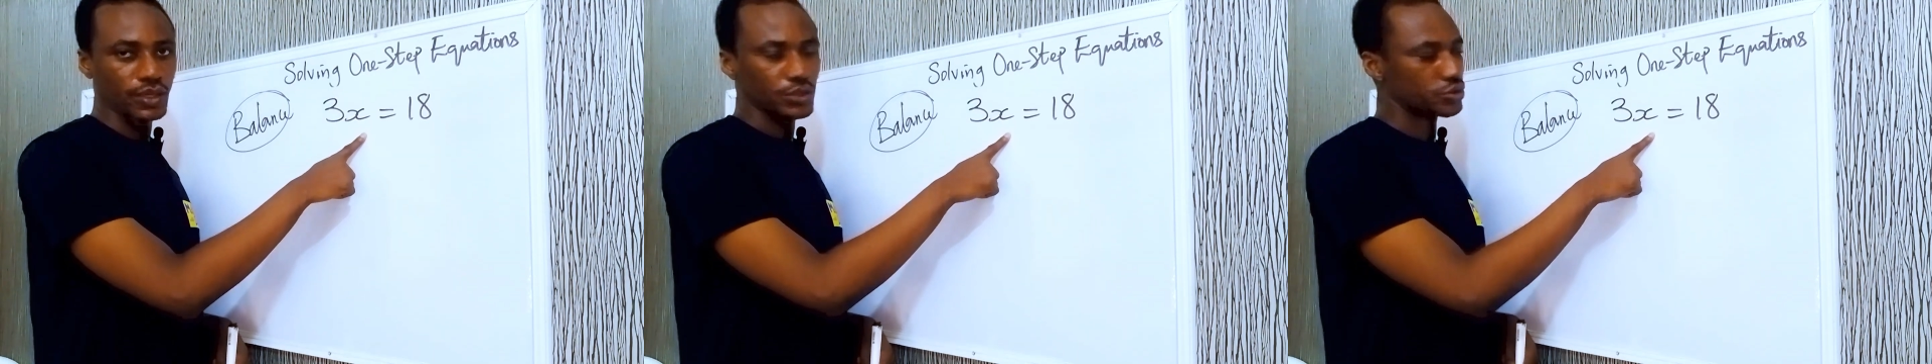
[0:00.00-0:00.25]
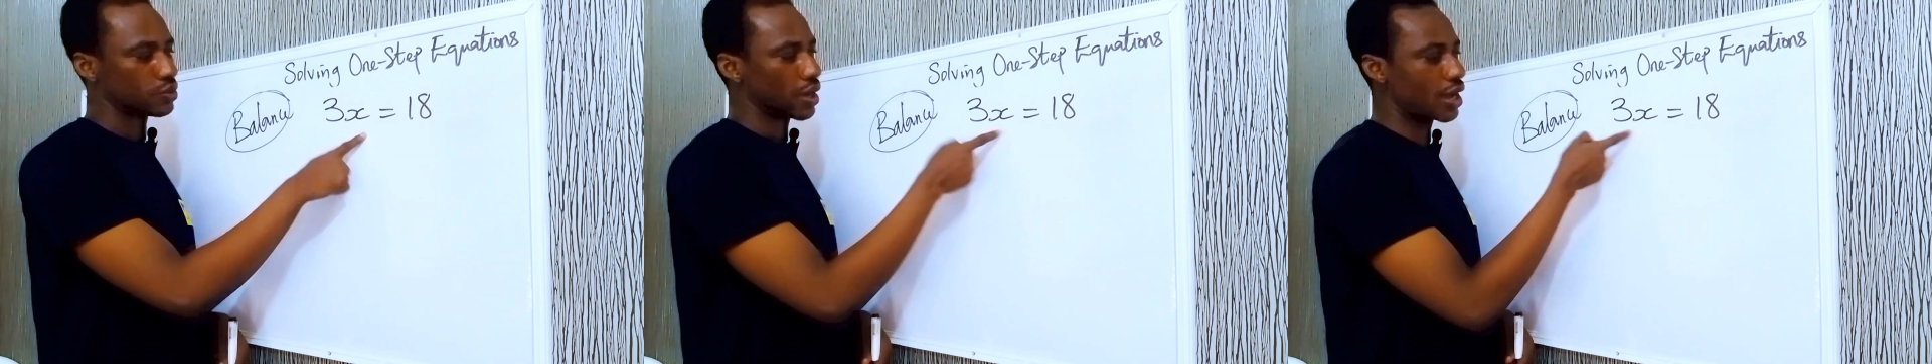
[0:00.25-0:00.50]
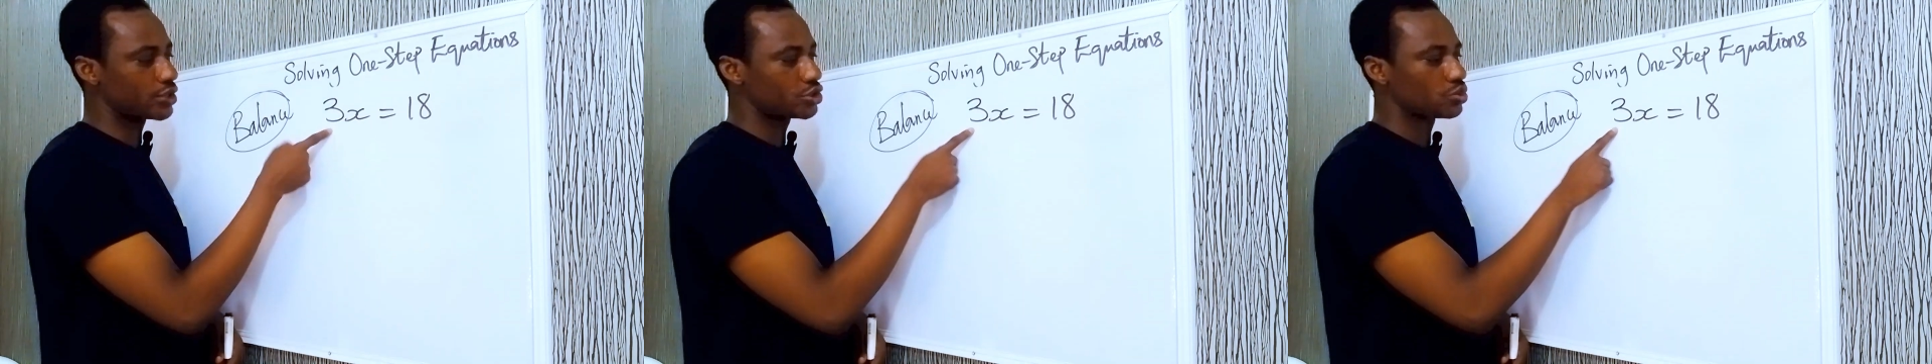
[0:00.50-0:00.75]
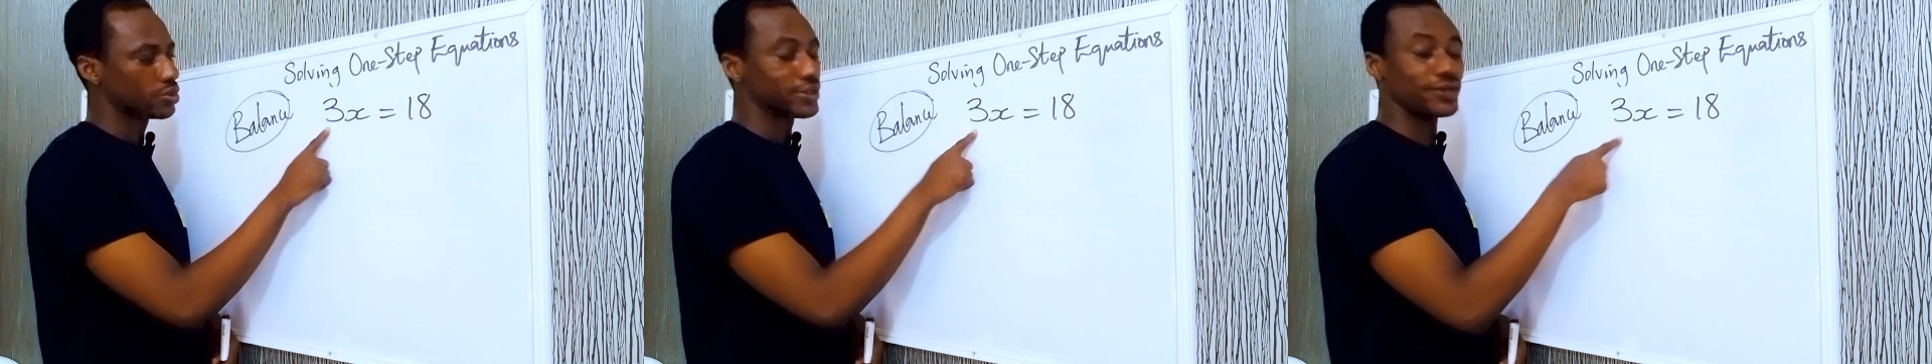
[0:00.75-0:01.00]
So how
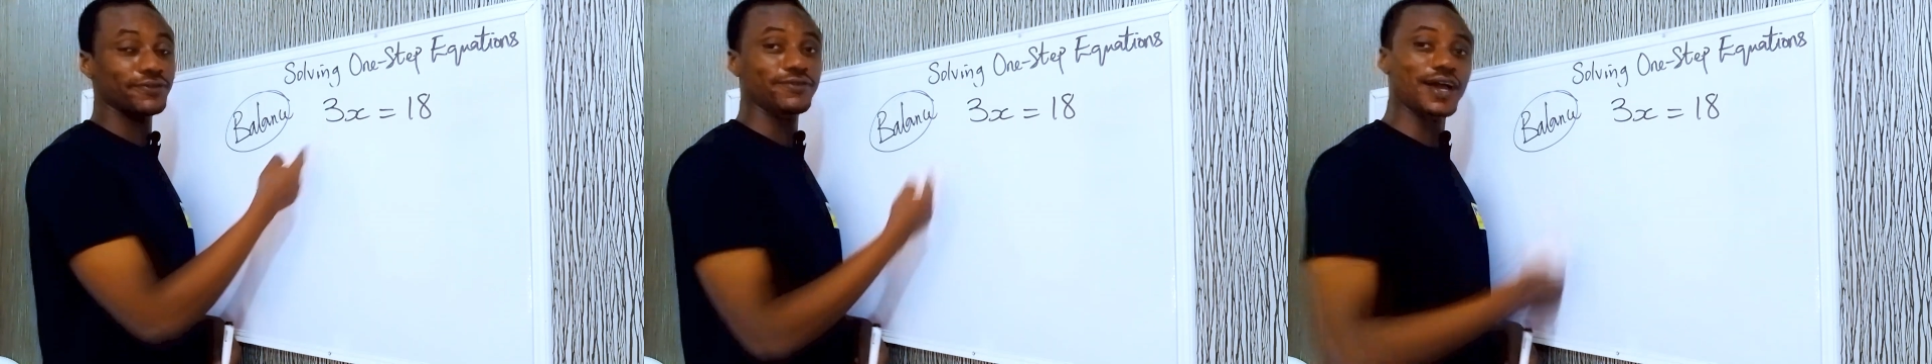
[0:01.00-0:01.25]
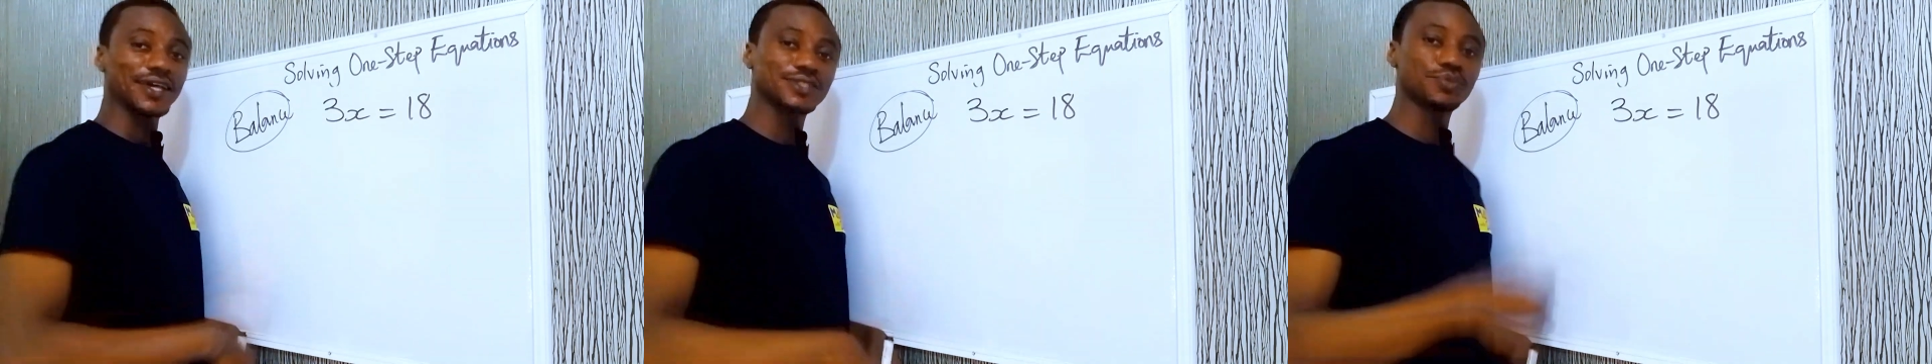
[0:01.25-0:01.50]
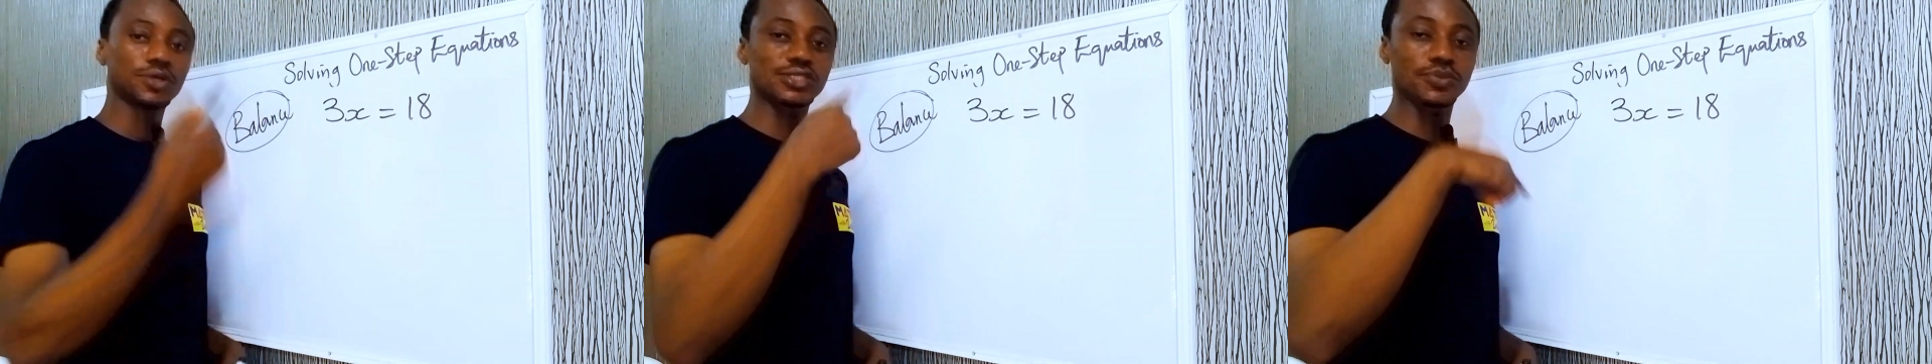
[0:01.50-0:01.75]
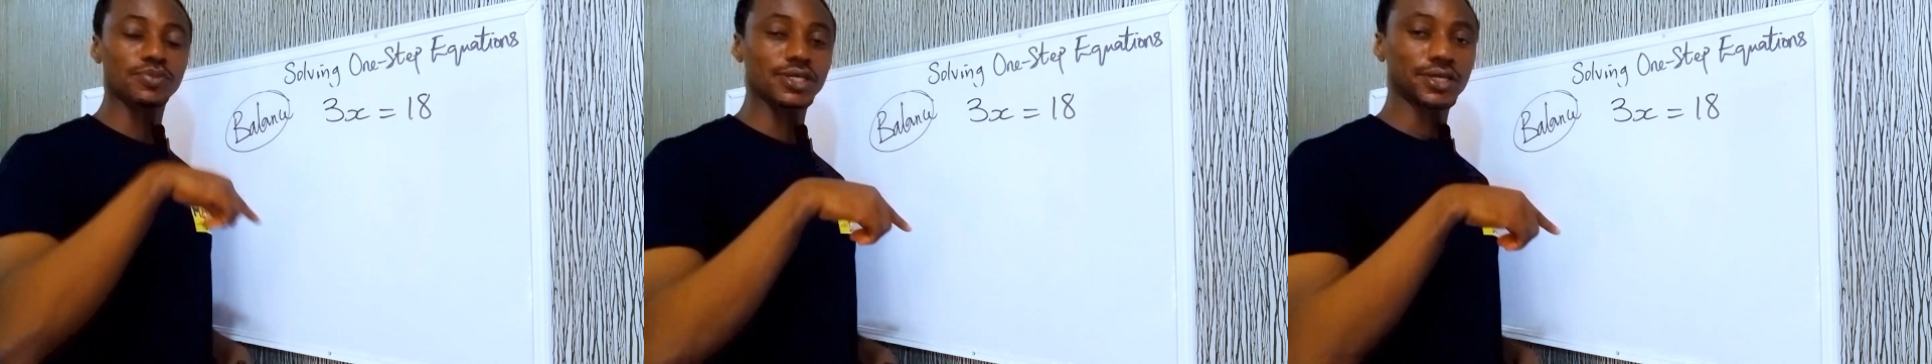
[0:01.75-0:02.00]
do we reverse
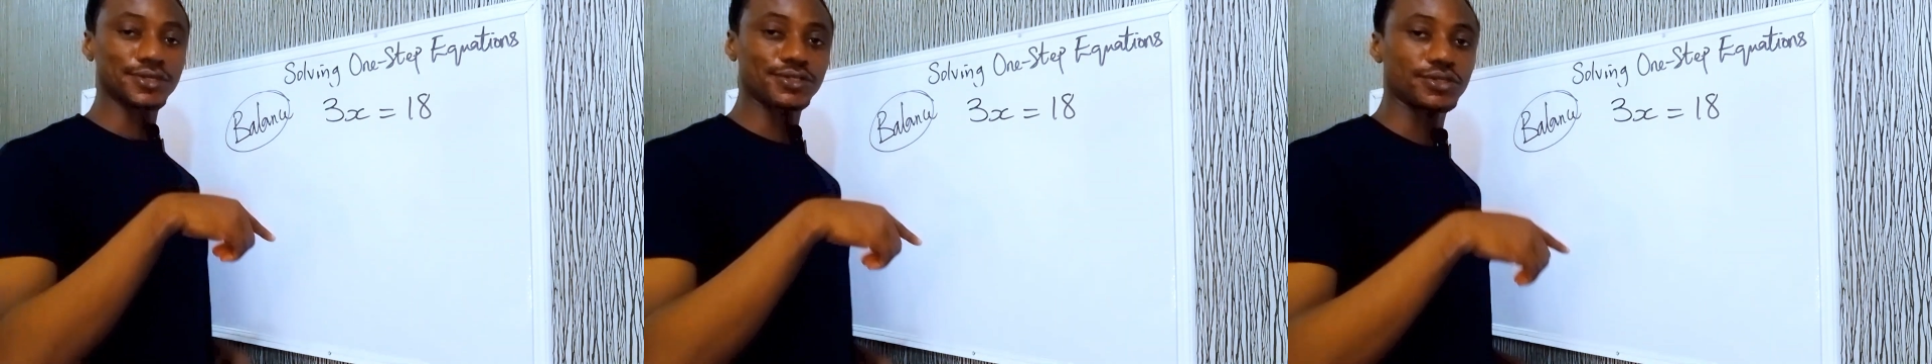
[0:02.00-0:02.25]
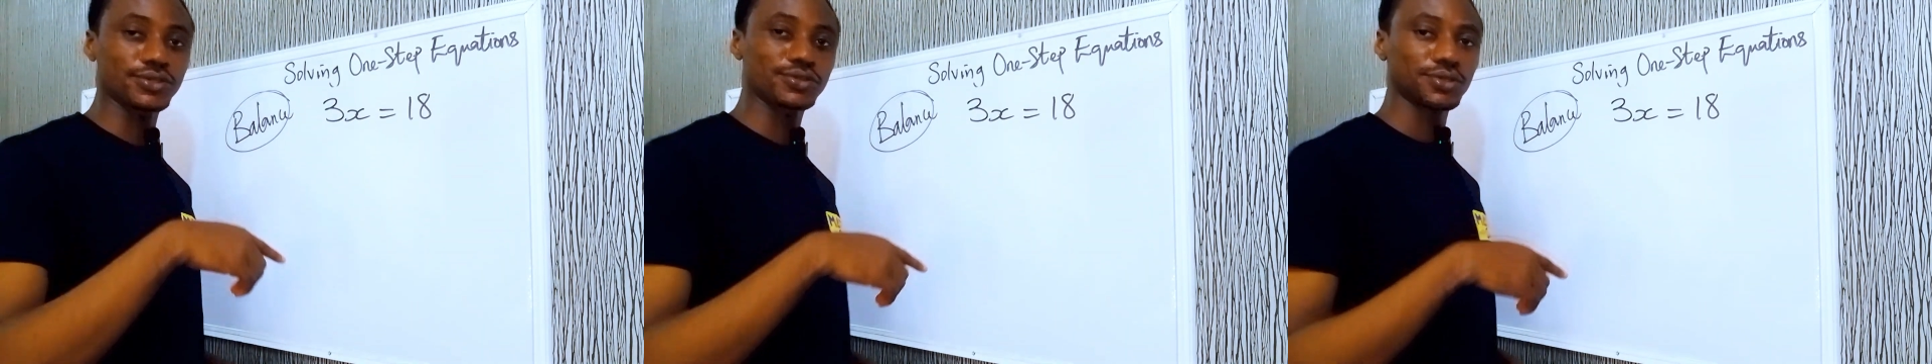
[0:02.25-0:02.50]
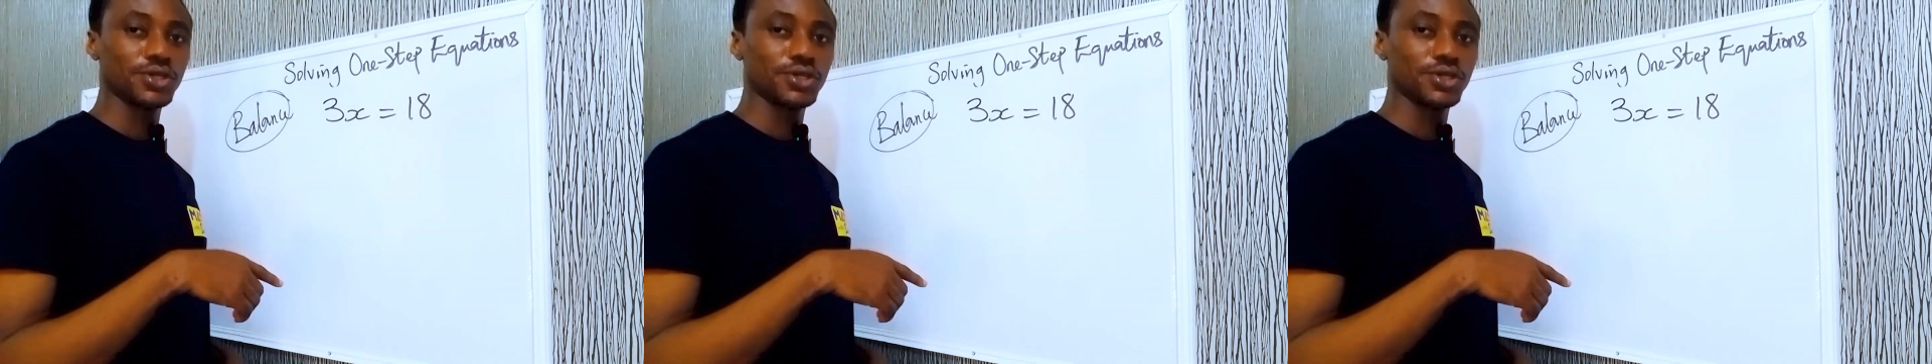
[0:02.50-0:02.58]
multiplication?